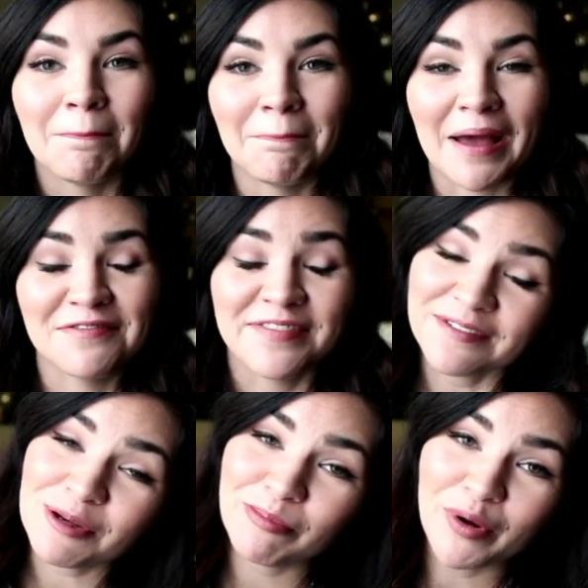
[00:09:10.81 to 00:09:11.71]
My
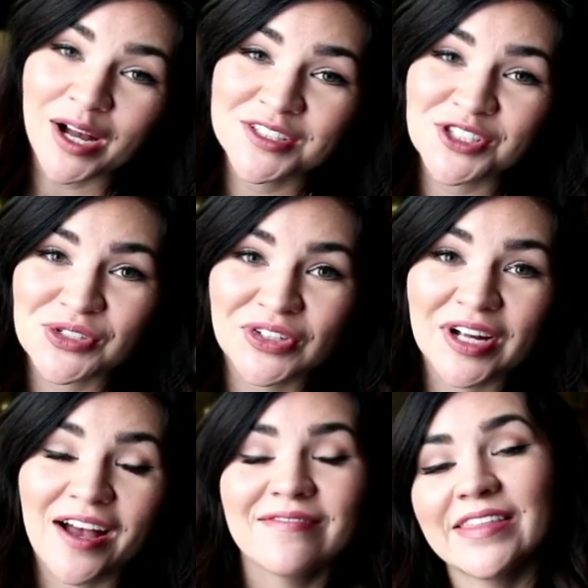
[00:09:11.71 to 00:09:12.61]
favorite
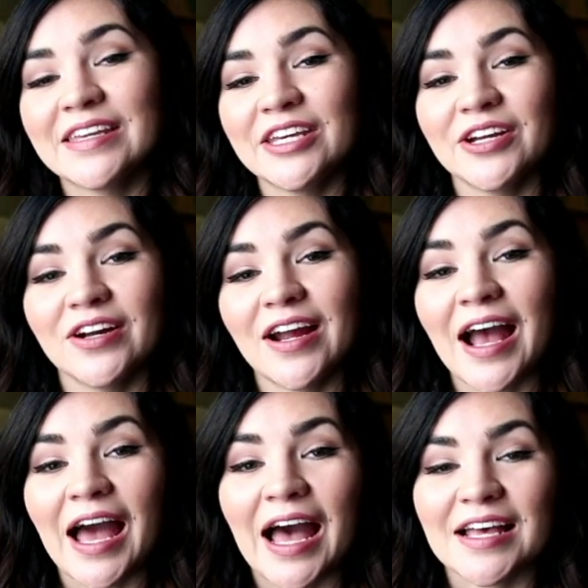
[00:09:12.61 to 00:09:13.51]
bronzer of the year
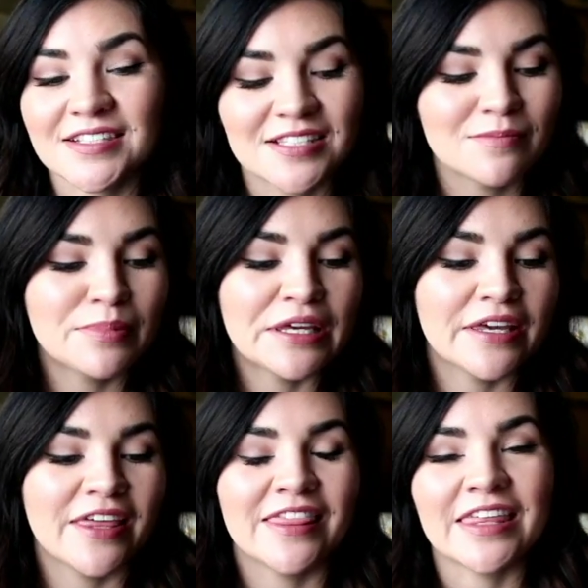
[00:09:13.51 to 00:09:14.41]
has to
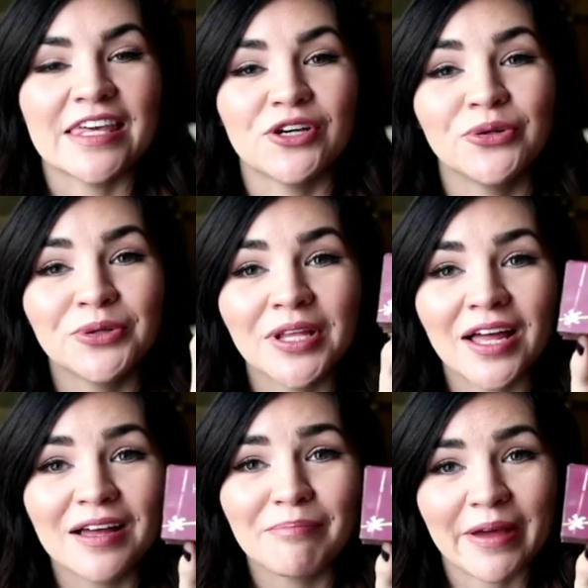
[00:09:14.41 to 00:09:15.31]
be the
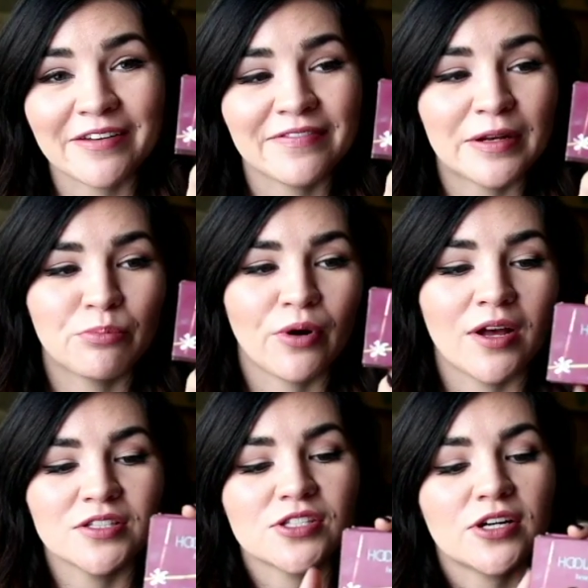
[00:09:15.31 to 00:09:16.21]
Hula Benefit
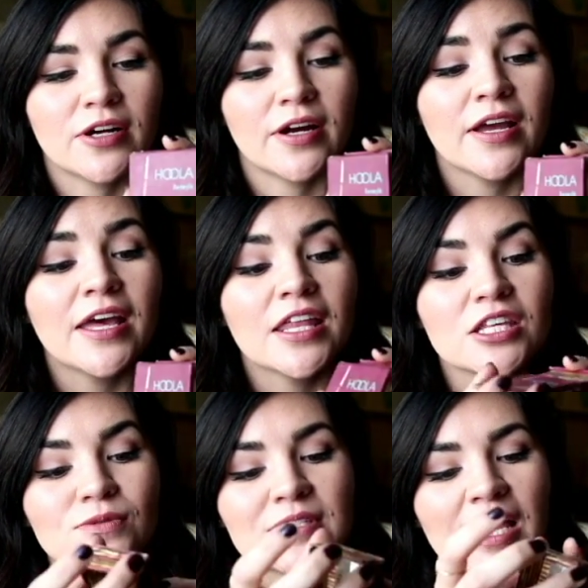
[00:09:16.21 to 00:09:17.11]
Bronzer.
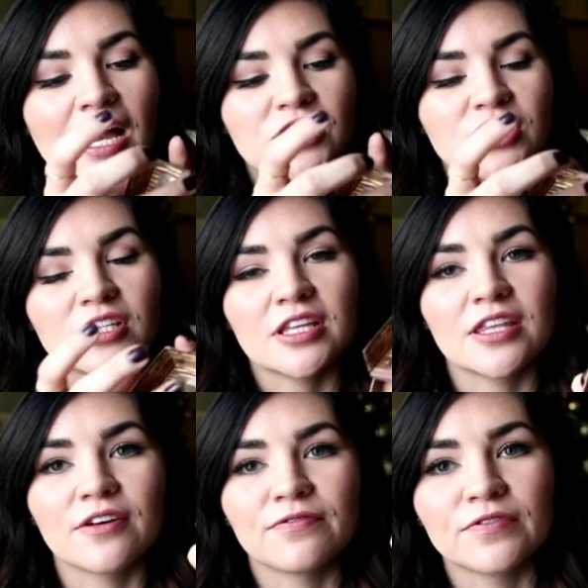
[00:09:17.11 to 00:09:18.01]
This was actually
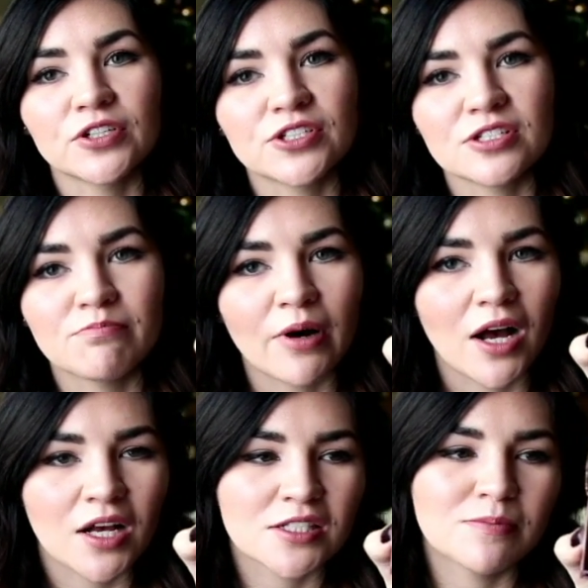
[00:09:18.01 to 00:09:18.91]
the first
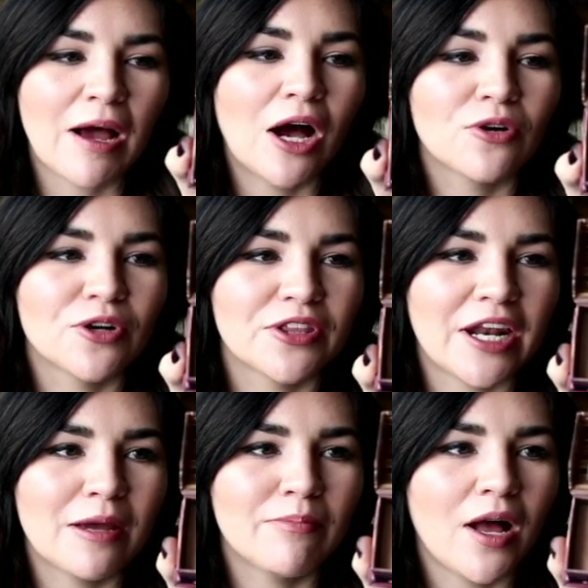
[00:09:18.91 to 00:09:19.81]
box powder that
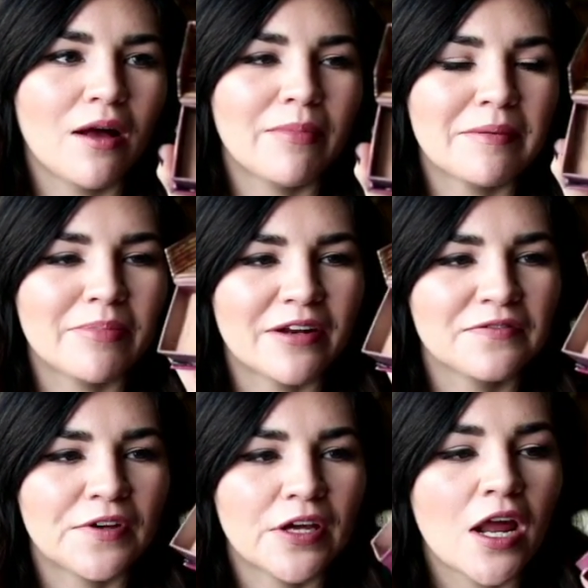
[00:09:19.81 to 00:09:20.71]
I bought by
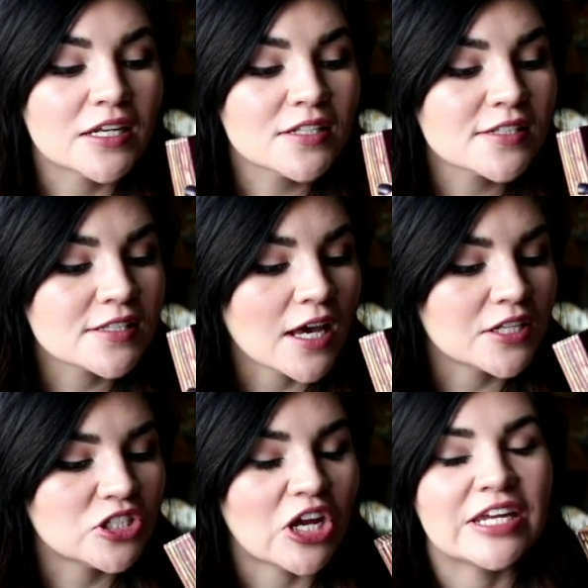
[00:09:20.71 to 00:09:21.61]
Benefit. is
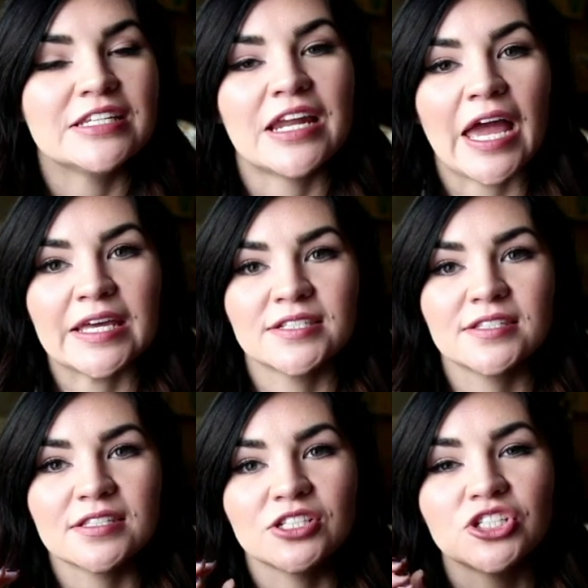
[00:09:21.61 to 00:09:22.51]
such a
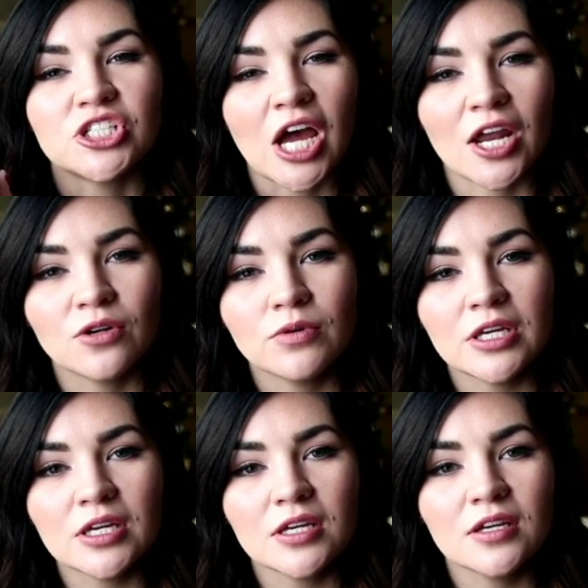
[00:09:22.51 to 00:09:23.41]
nice
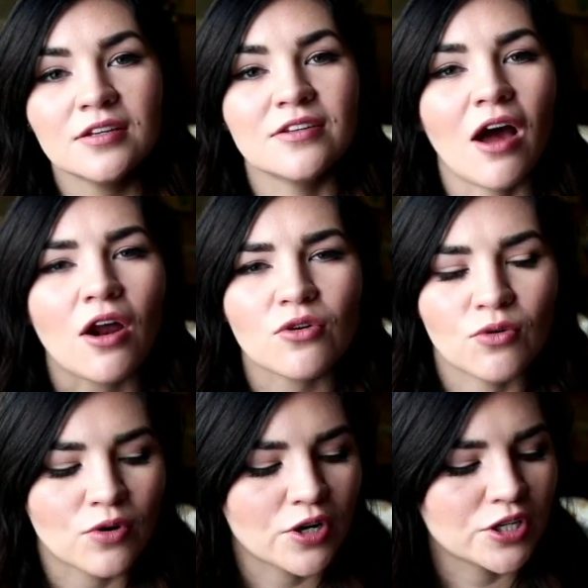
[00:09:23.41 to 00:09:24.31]
shadowy, not
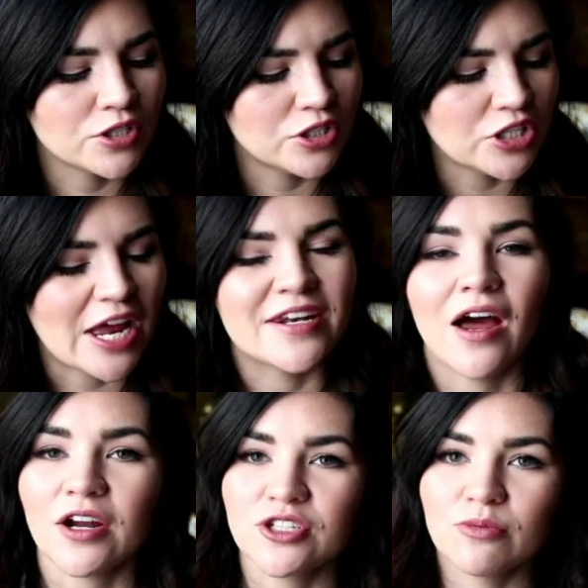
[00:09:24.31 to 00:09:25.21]
orange and
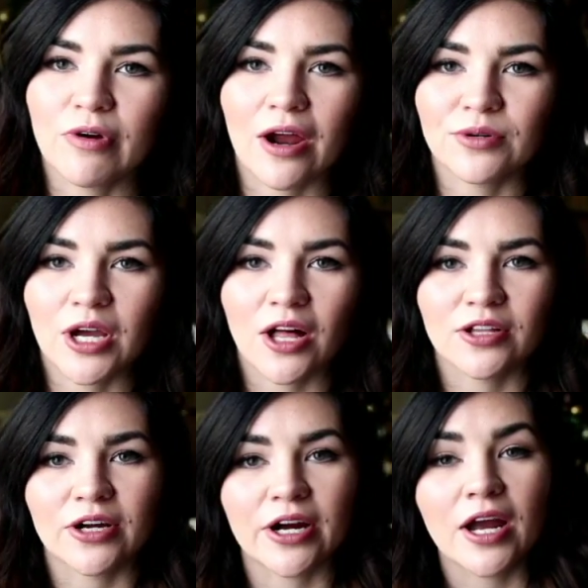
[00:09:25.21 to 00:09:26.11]
not too brown
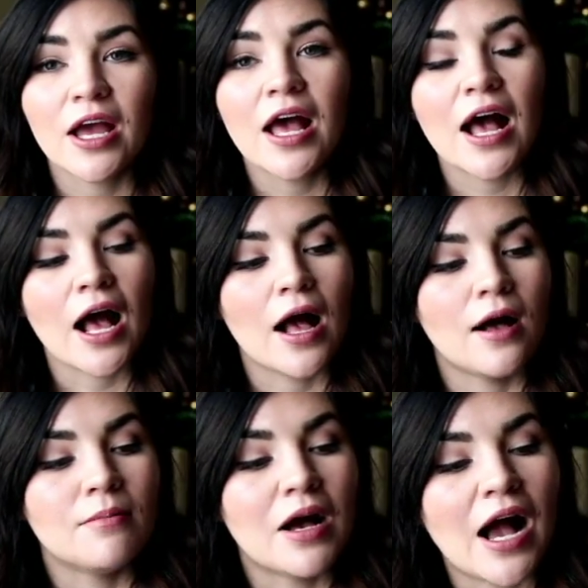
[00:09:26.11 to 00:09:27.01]
color.
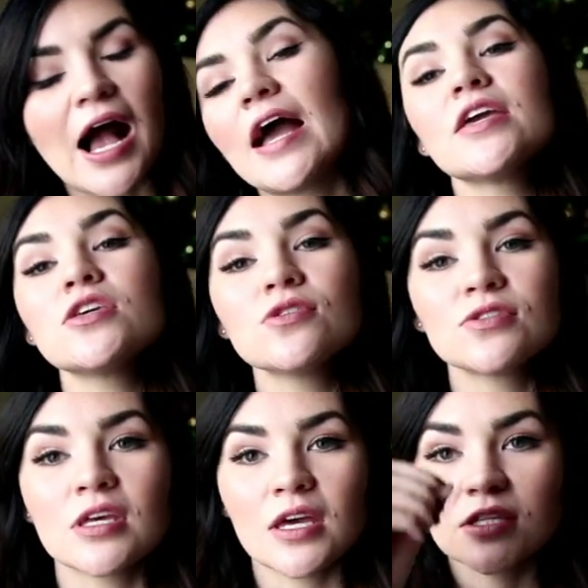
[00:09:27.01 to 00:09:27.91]
I
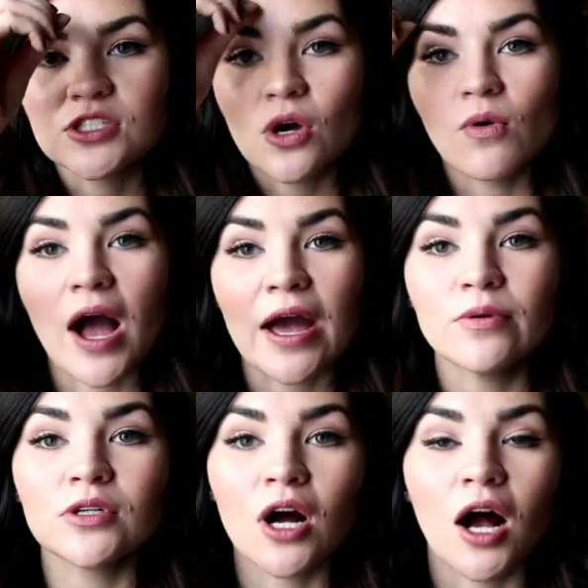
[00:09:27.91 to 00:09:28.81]
use it, so I
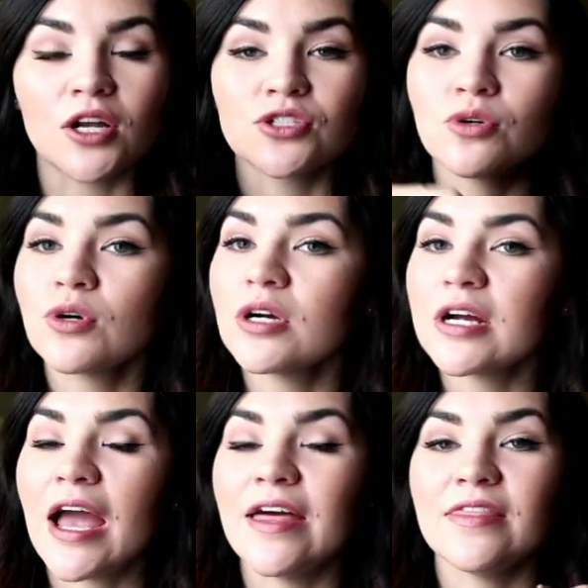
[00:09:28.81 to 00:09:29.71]
will
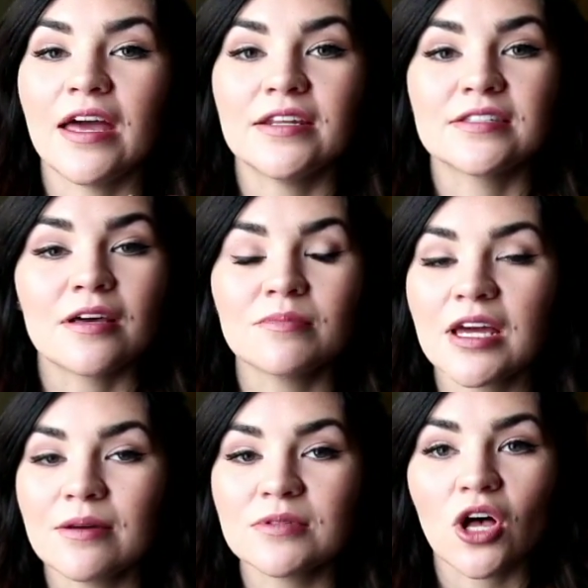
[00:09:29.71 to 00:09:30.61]
contour, and then
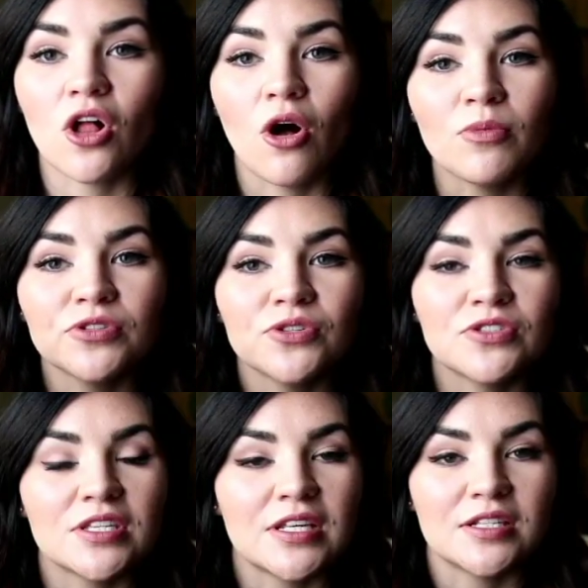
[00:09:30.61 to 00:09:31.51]
sometimes I'll almost use
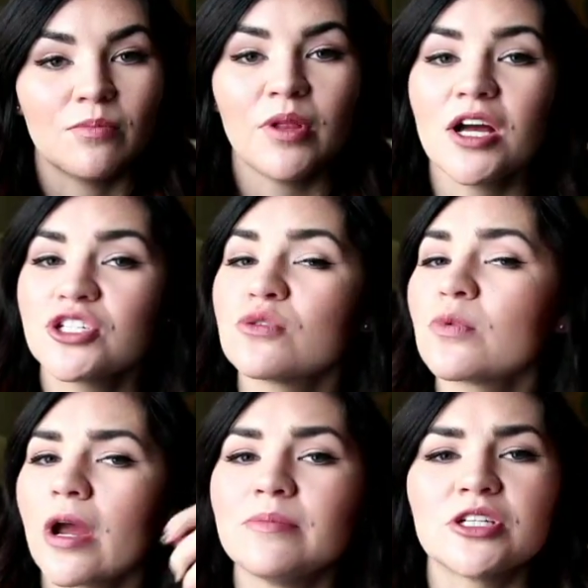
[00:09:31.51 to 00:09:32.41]
this as a blush and
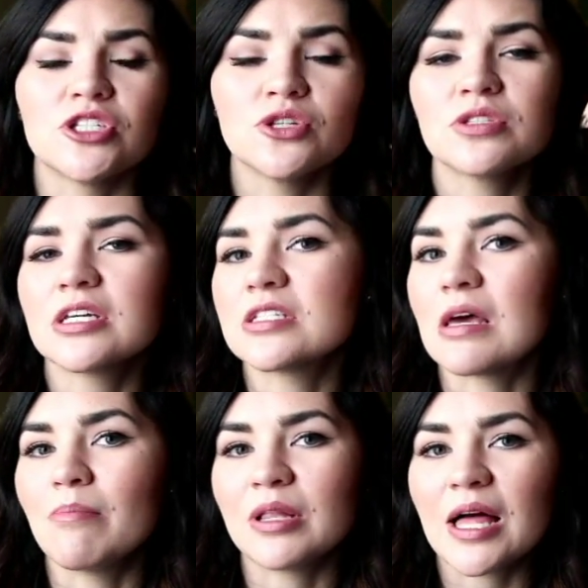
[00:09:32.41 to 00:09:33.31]
where I'm just using it
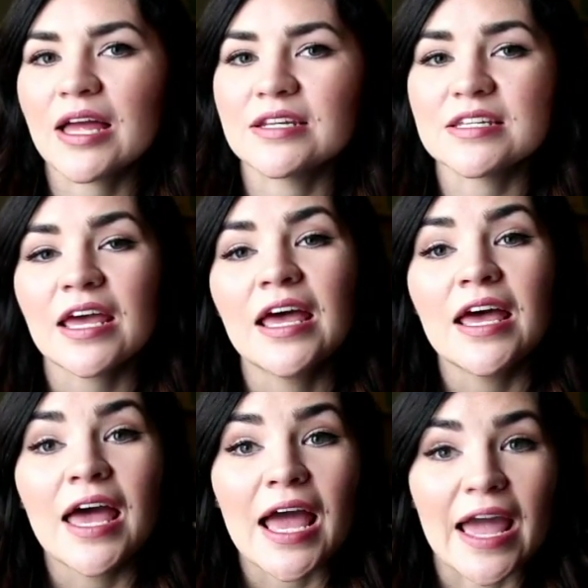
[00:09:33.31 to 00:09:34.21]
to blend,
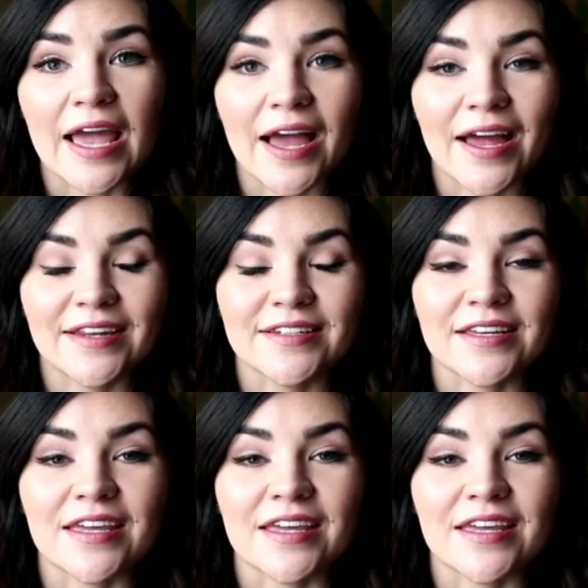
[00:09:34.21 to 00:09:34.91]
and